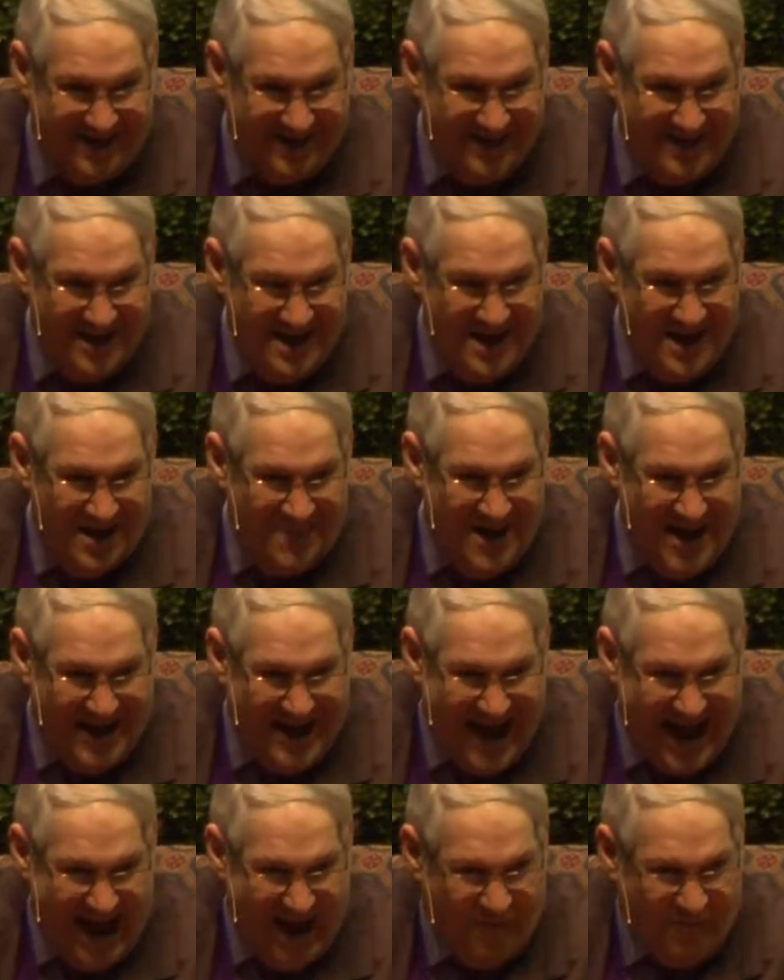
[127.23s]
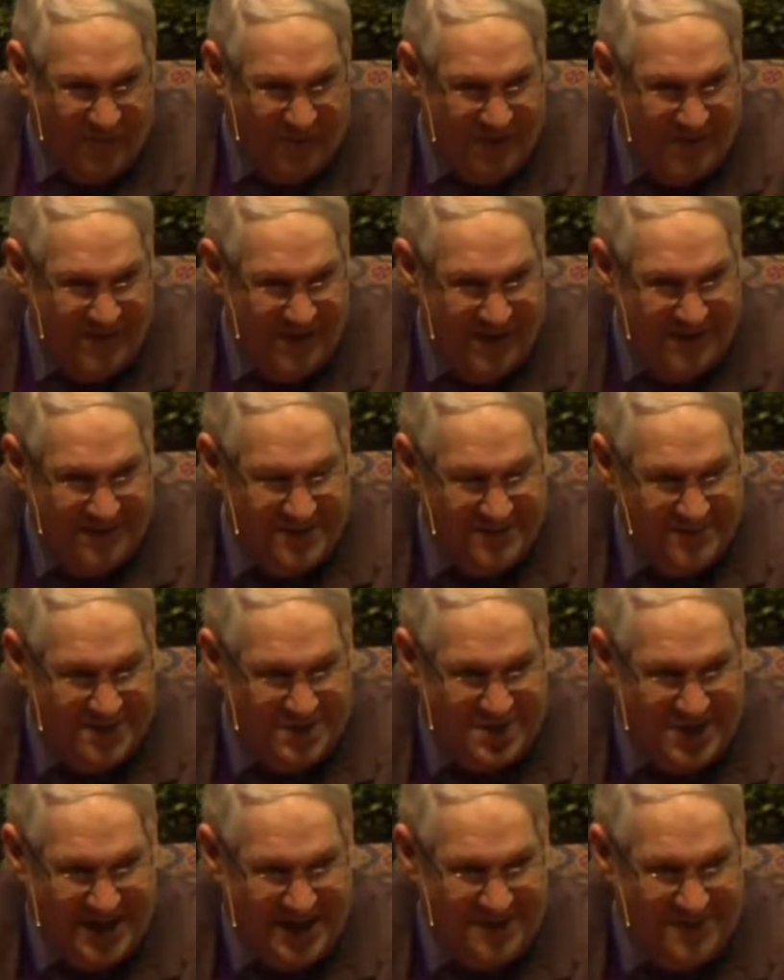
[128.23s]
And about half of the
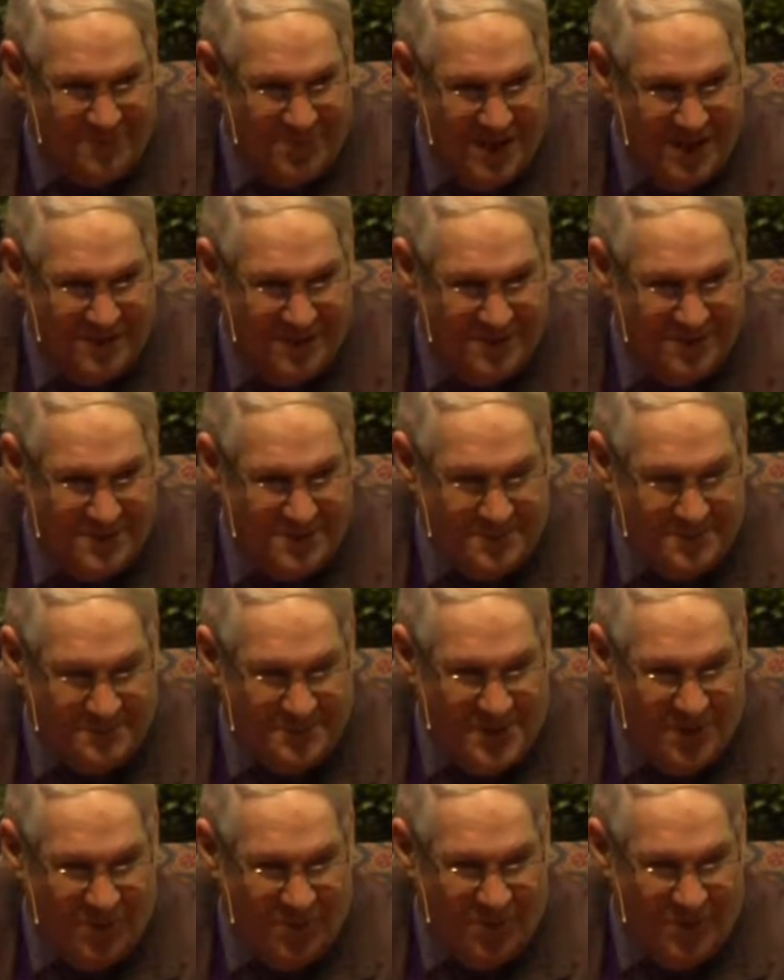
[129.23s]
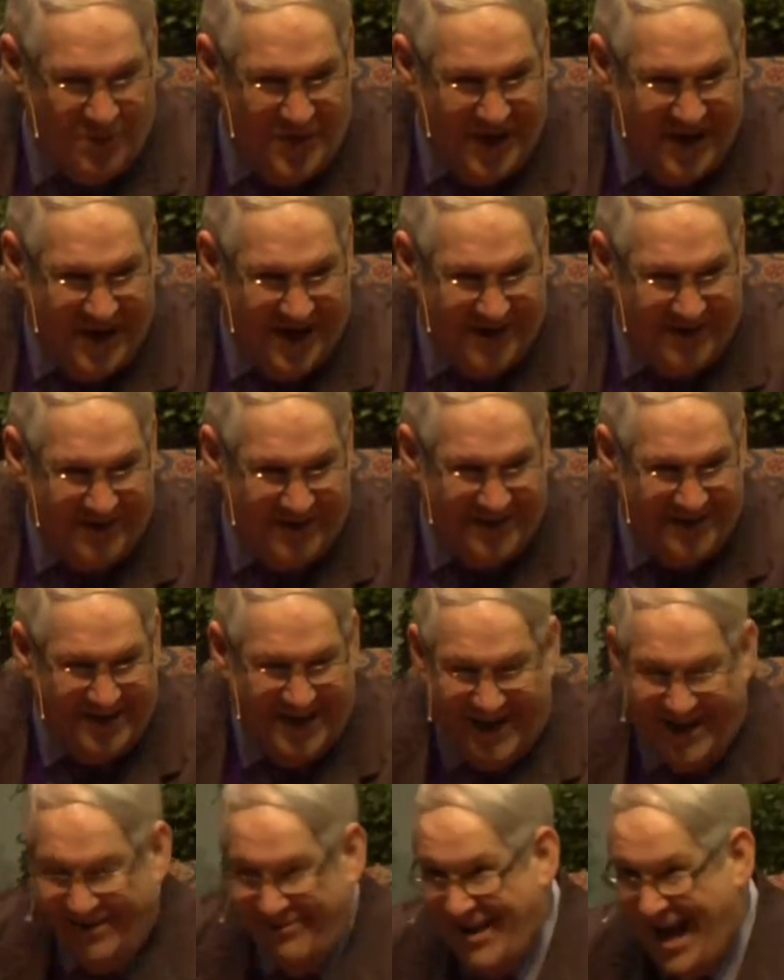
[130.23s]
Messina brothers were there, and
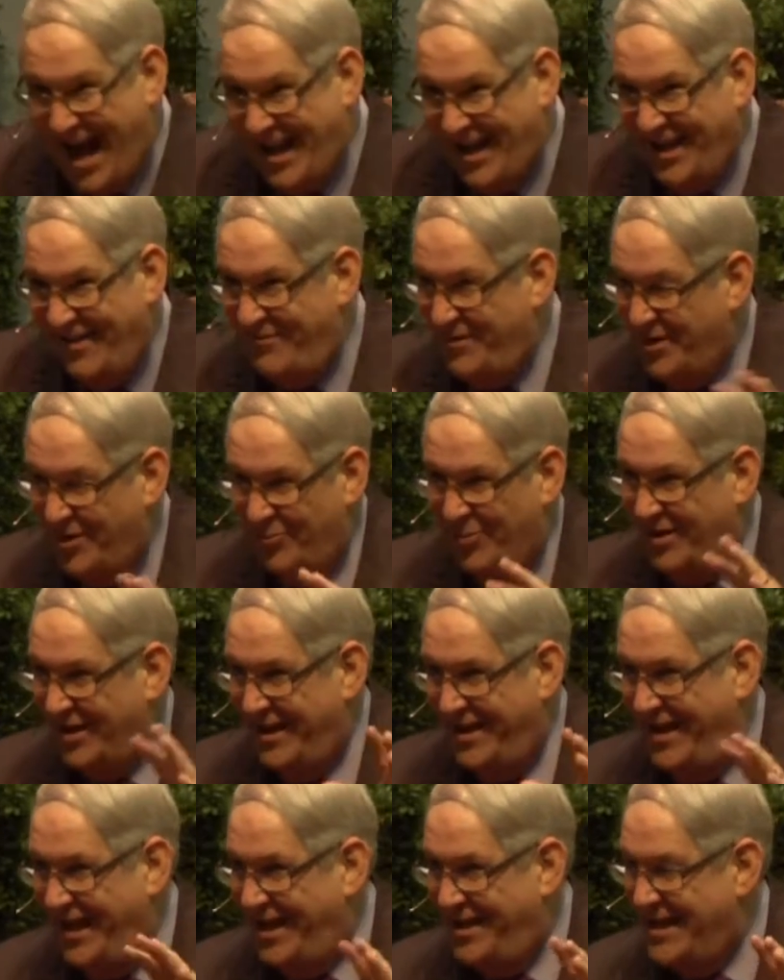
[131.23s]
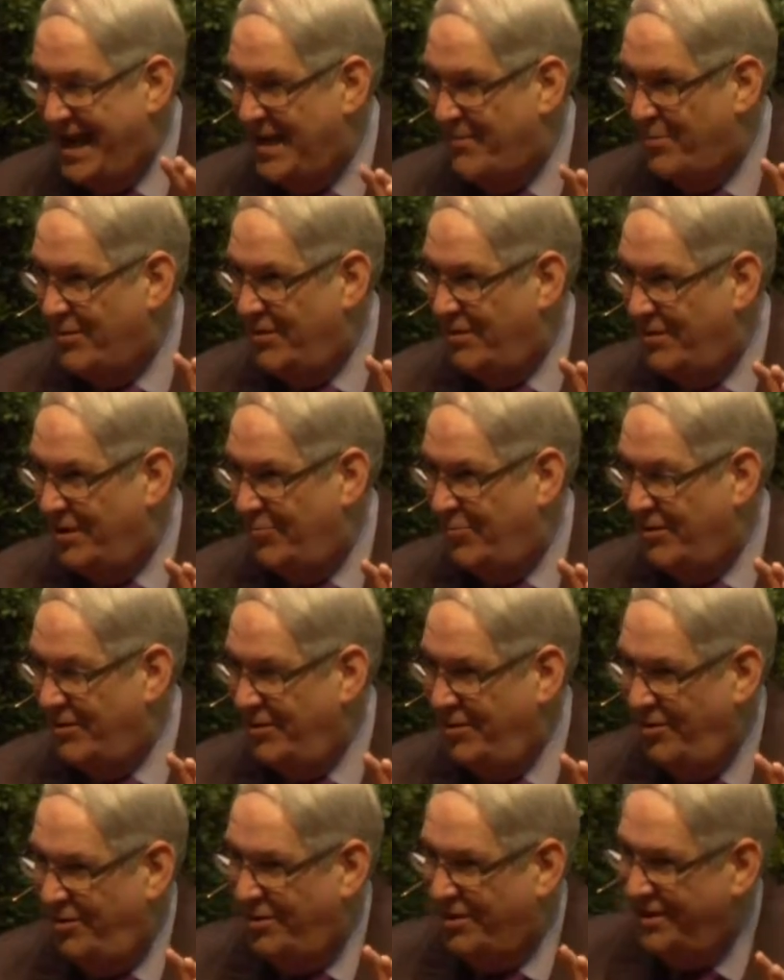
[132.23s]
uh, I lived in a really neat neighborhood where
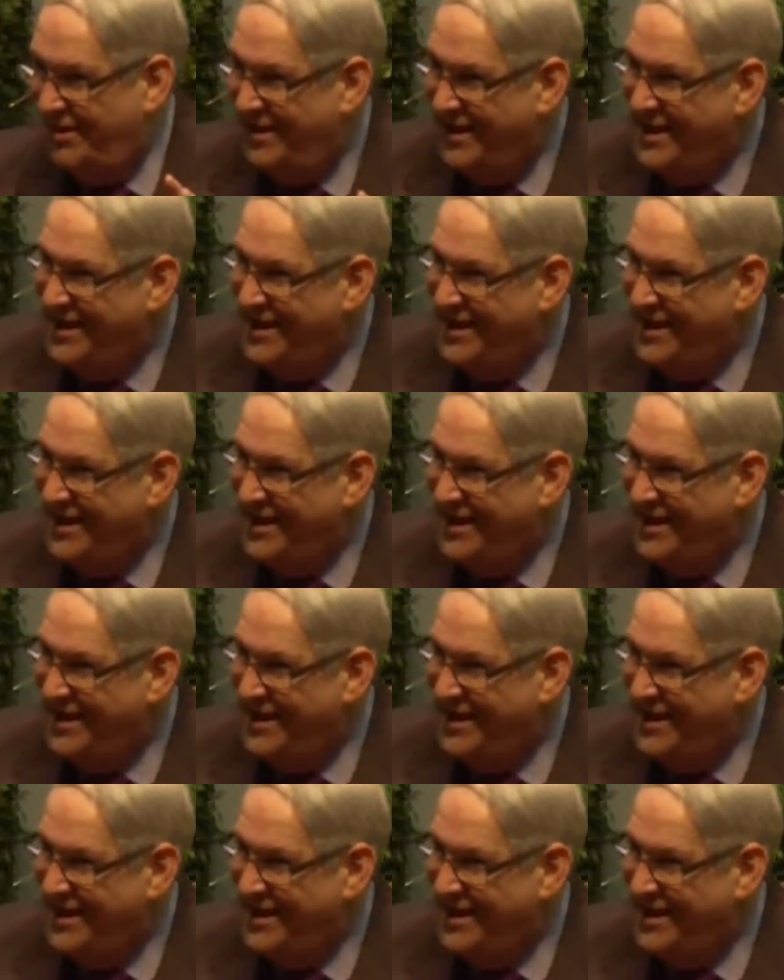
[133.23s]
you could,